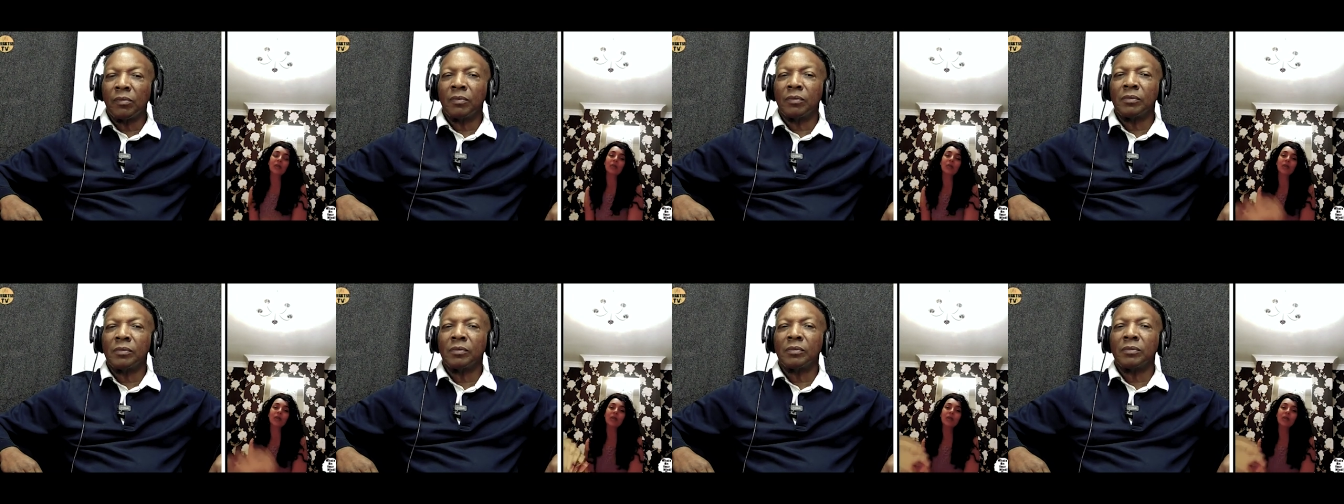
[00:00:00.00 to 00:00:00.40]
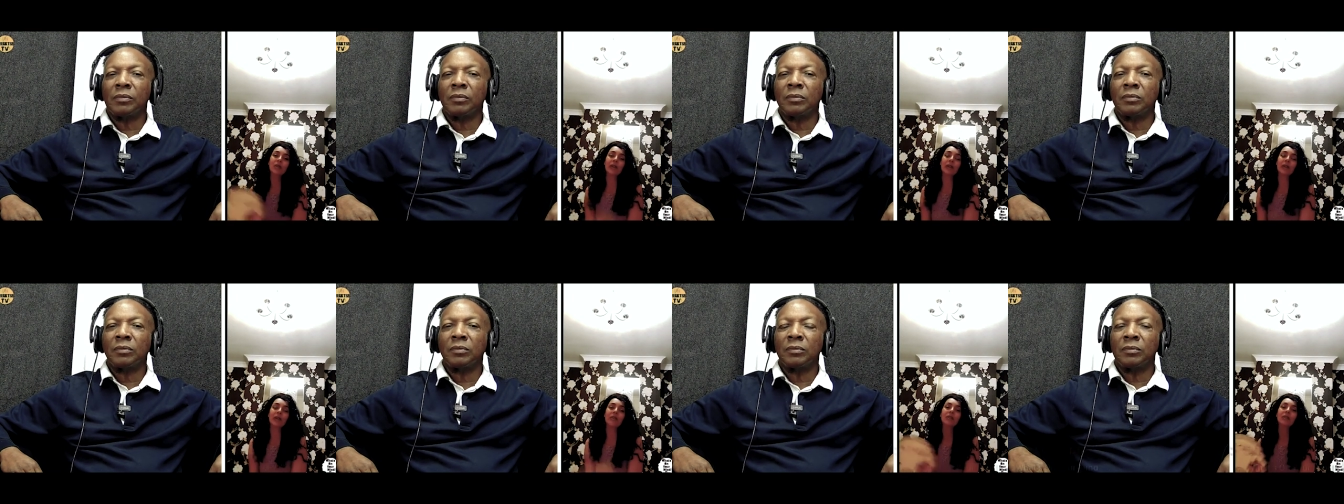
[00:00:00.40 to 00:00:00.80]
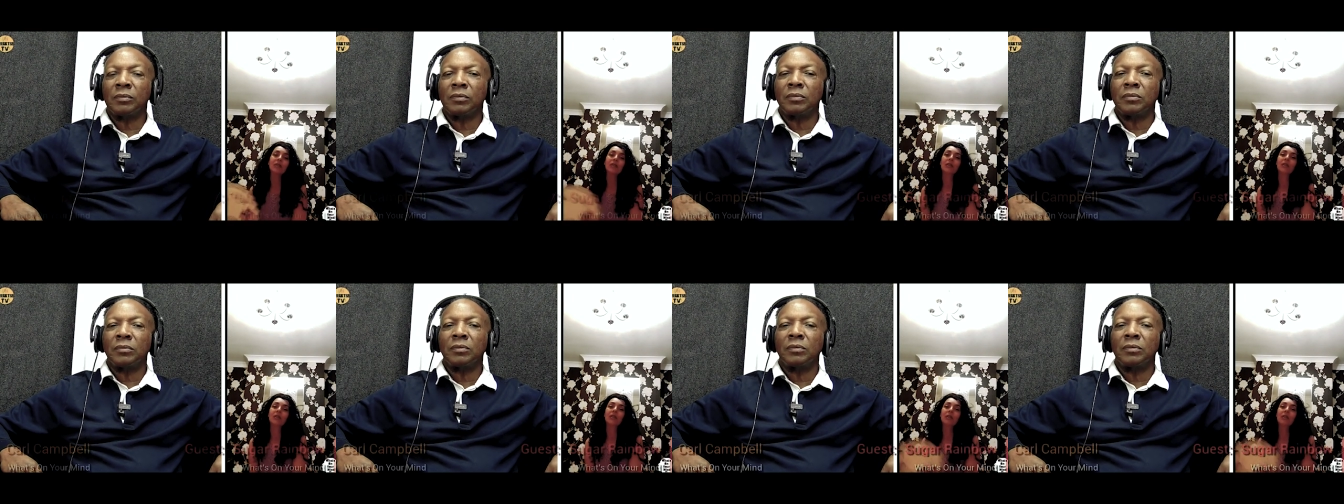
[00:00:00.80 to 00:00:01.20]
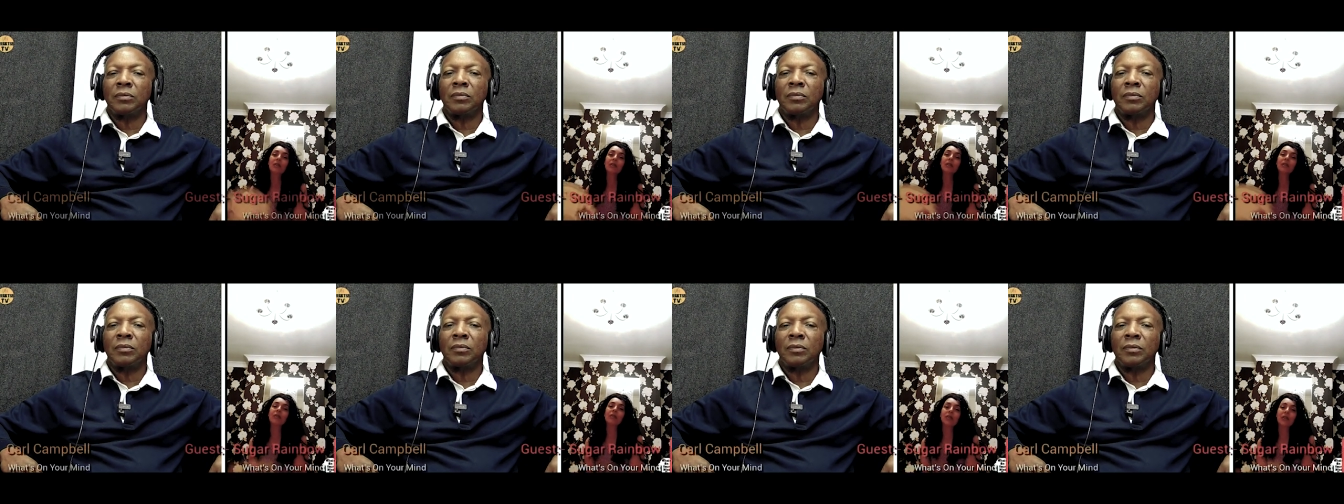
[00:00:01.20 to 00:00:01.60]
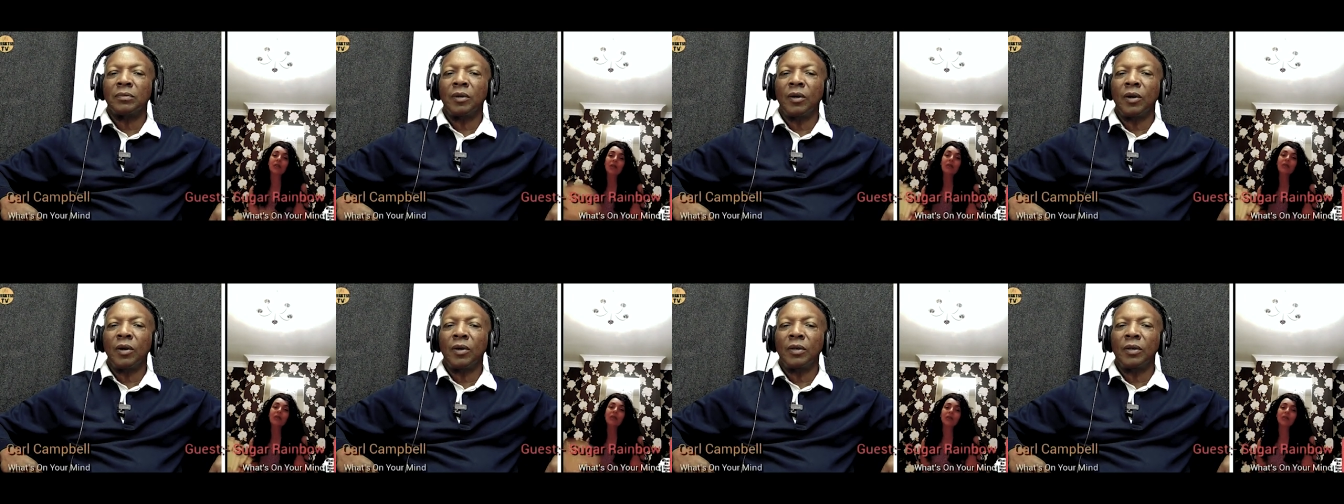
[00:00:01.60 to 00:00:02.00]
we can work on that
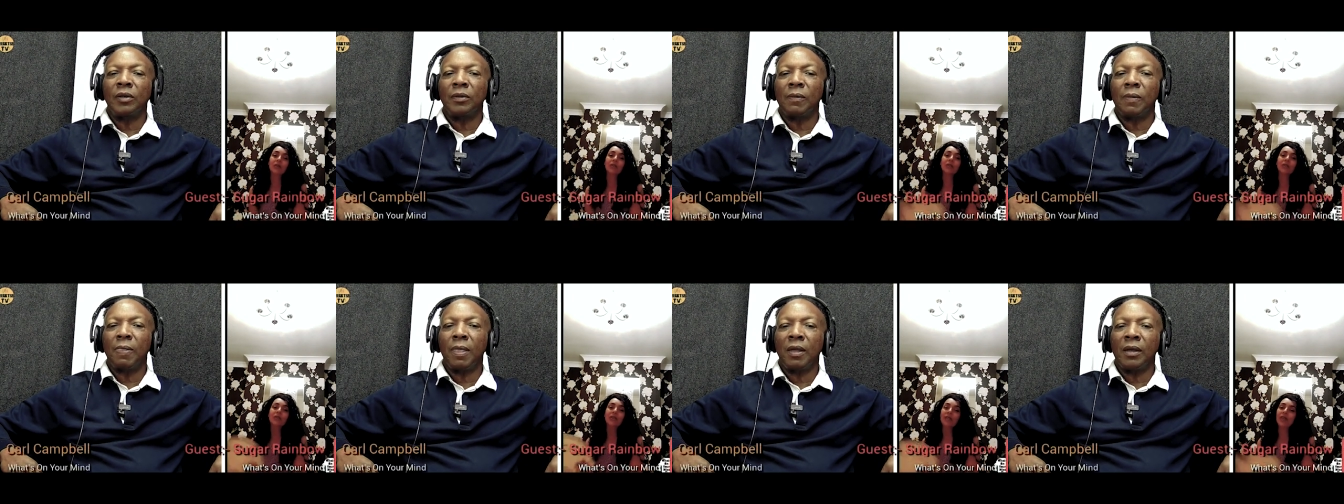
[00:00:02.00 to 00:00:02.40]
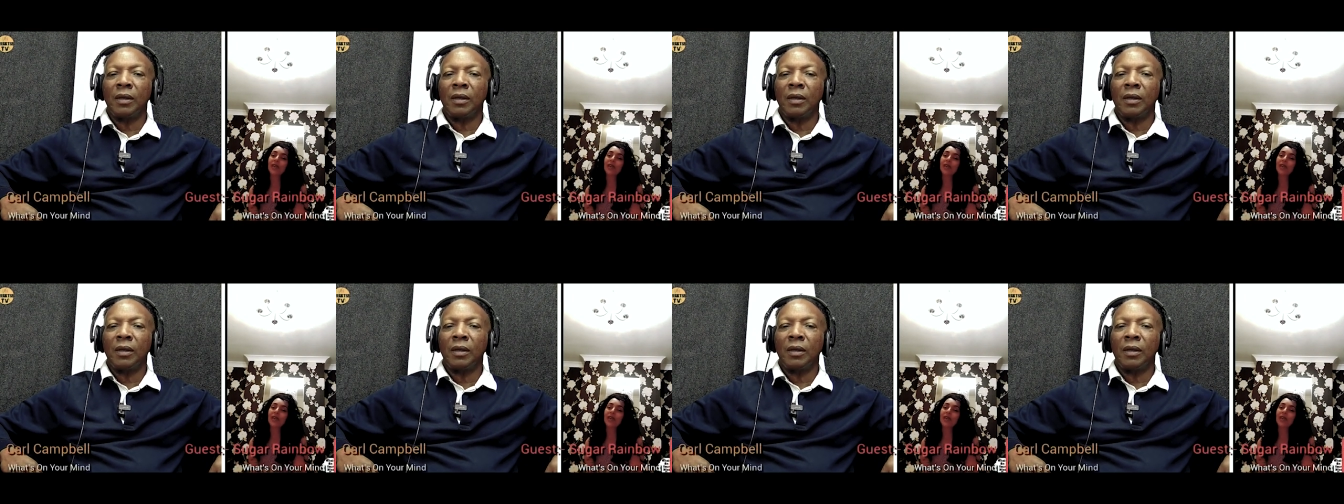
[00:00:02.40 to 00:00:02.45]
so